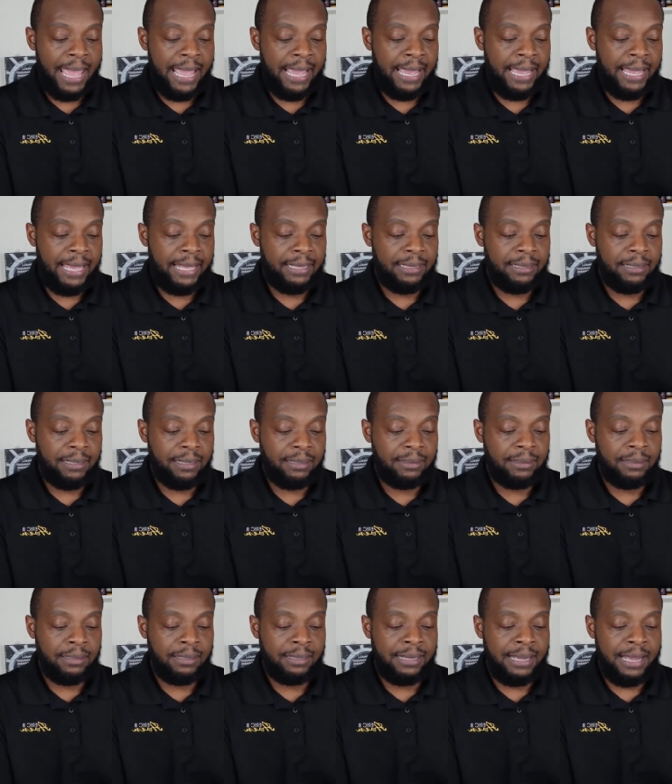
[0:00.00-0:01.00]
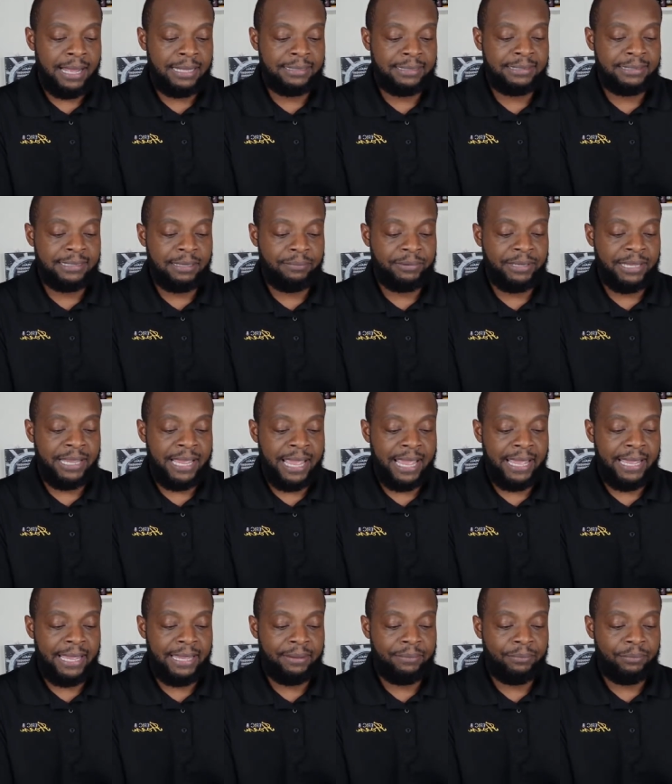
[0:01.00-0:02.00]
And the concept
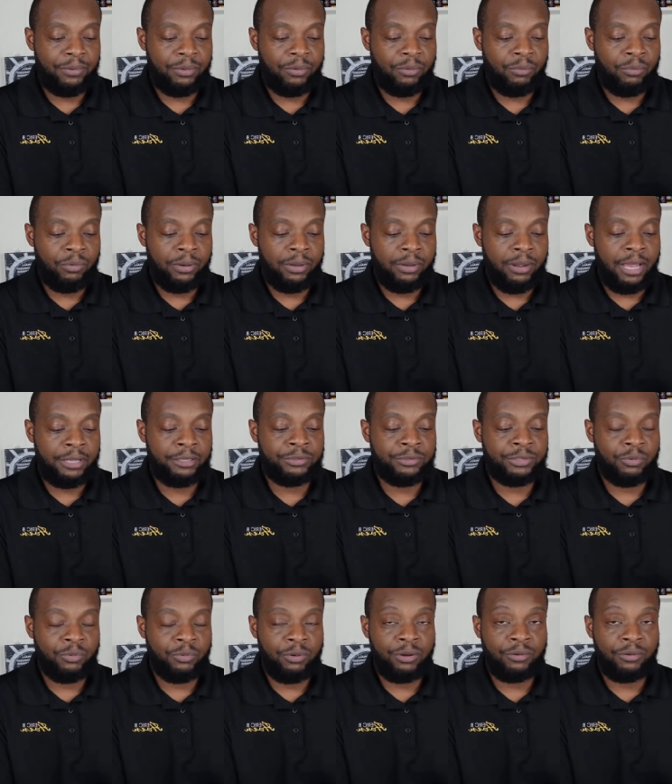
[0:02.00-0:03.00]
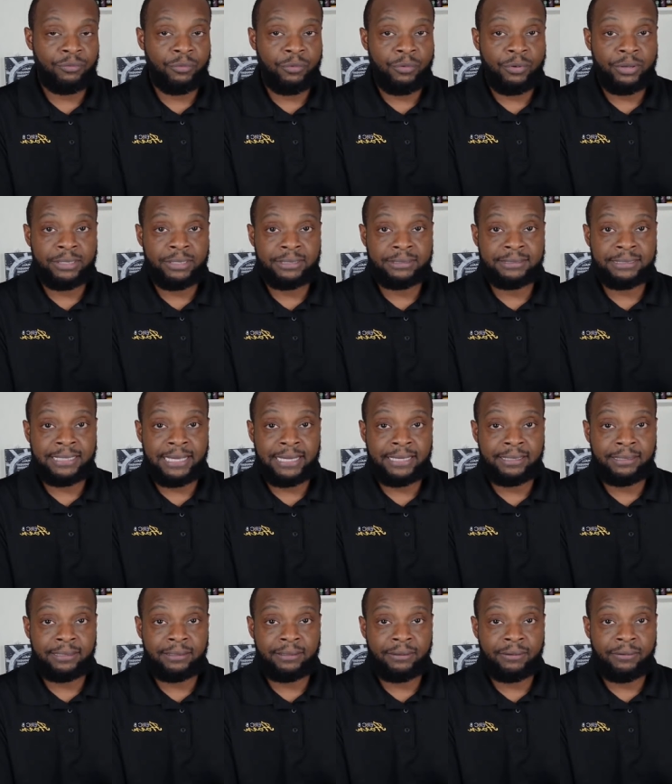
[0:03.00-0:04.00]
came where I used to work for an
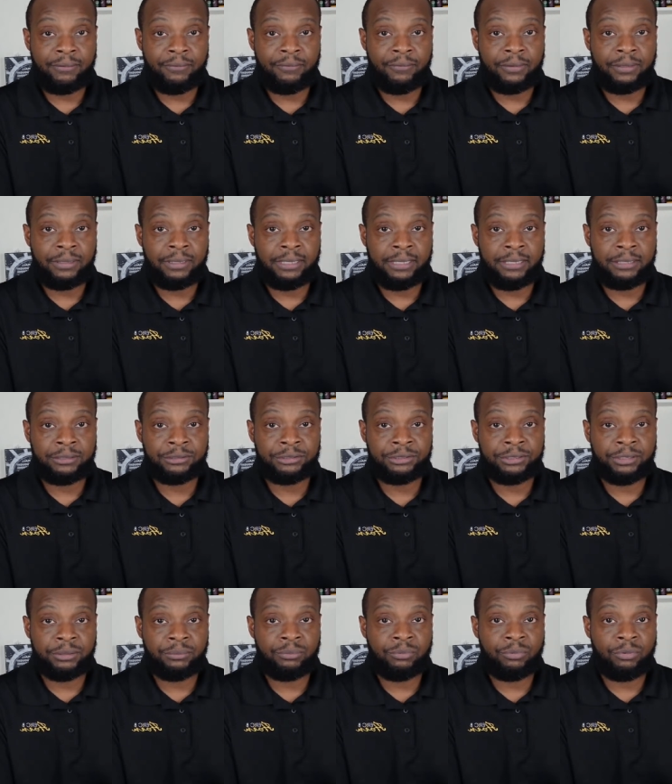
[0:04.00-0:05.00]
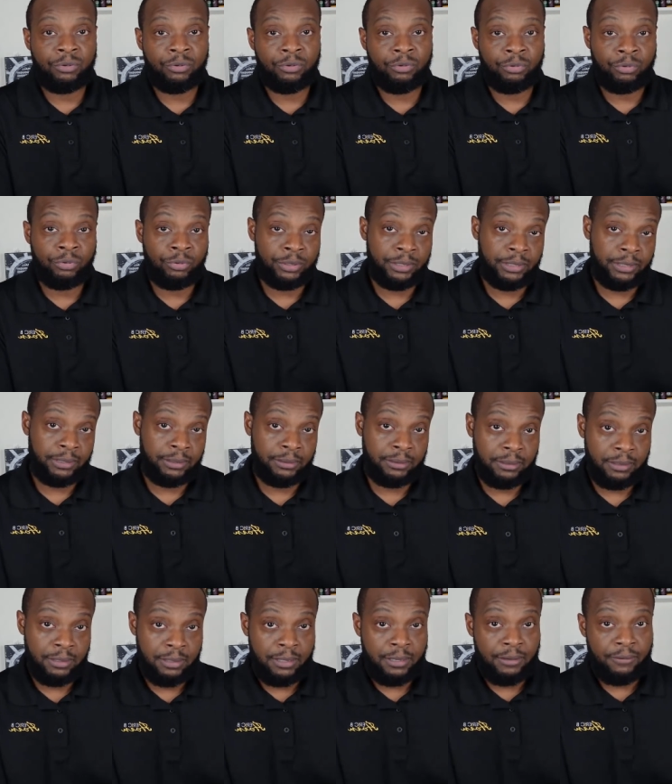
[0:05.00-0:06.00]
executive leadership
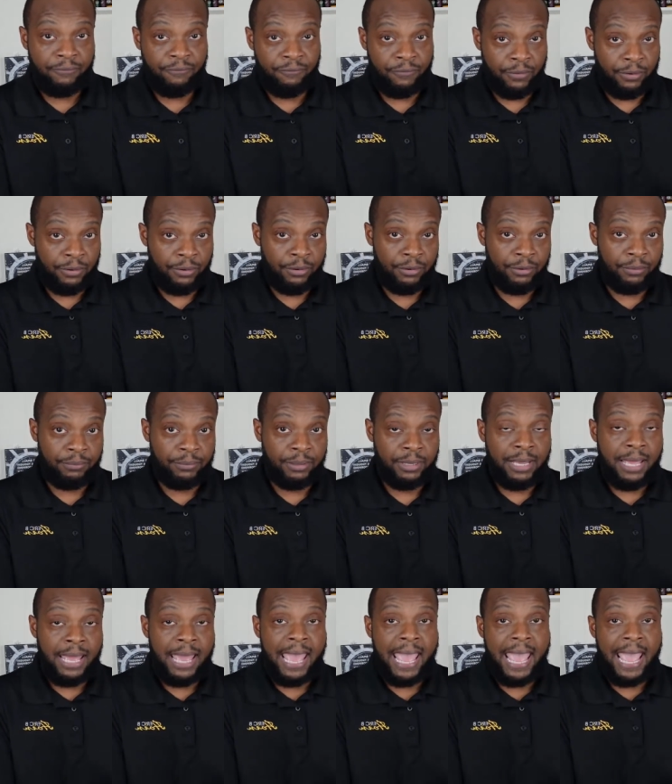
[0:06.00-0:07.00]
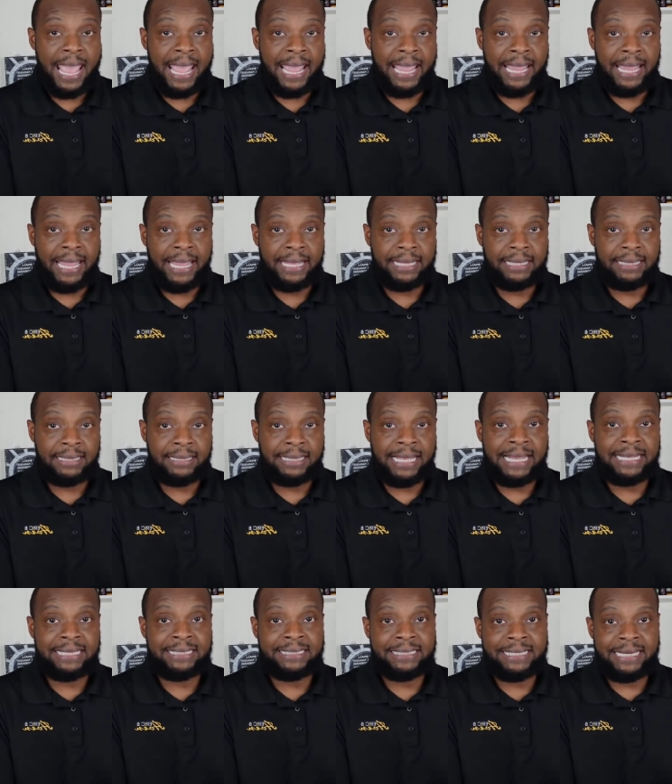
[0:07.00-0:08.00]
recruiting firm,
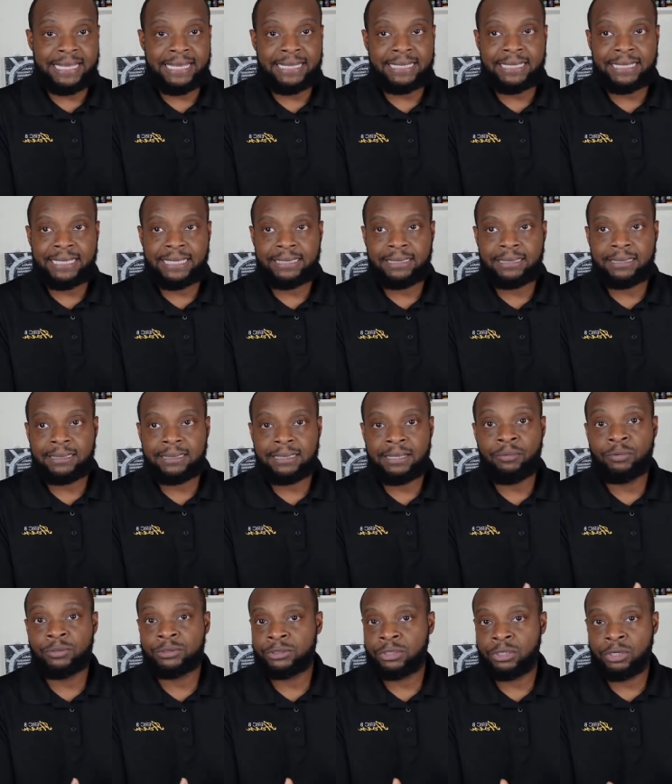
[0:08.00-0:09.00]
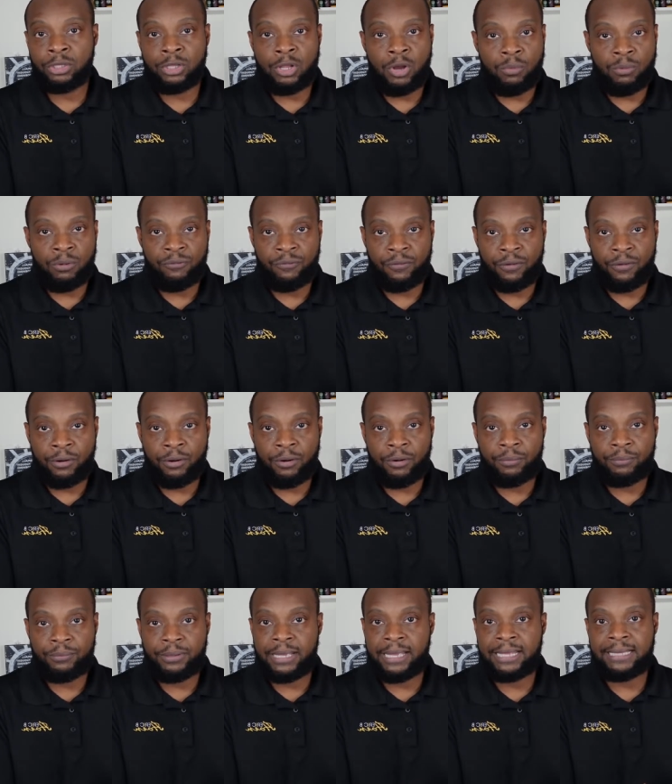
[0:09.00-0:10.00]
and they needed, it was a global
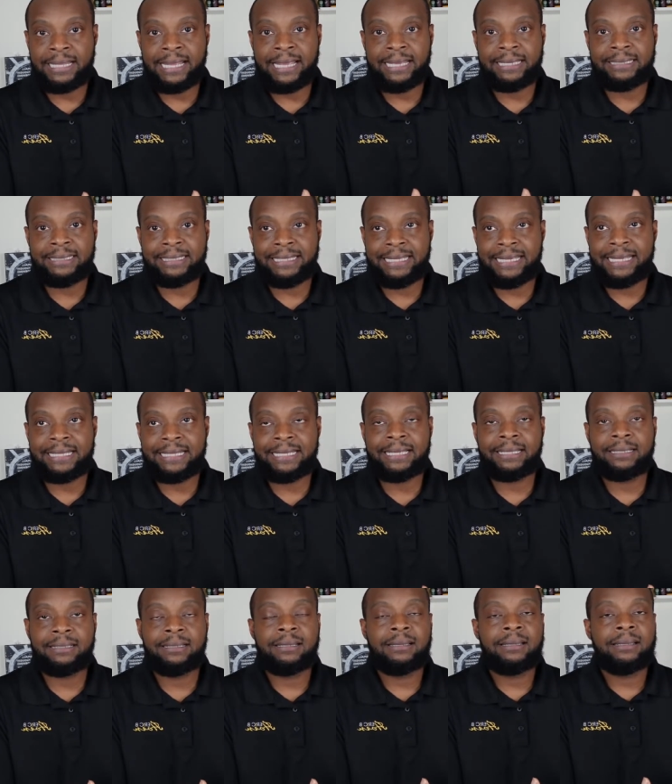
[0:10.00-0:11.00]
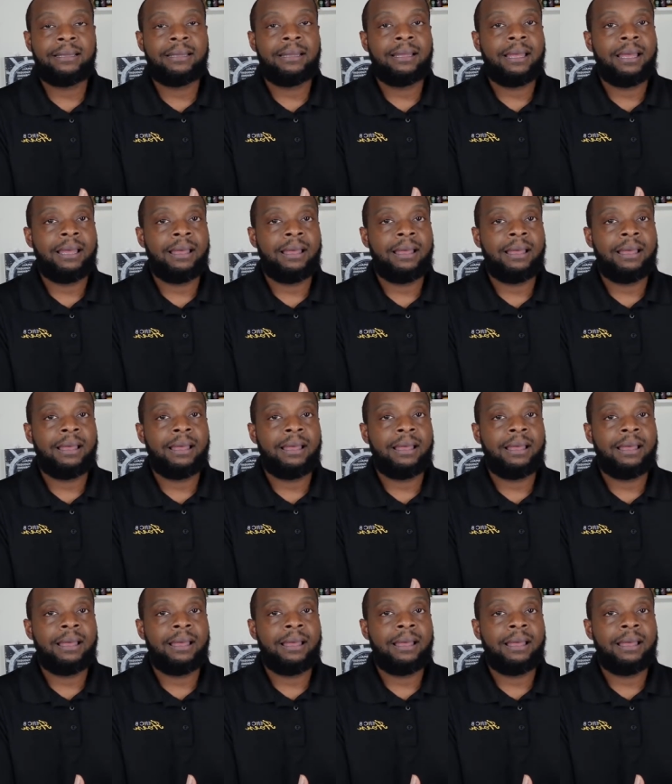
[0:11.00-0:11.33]
firm, and they needed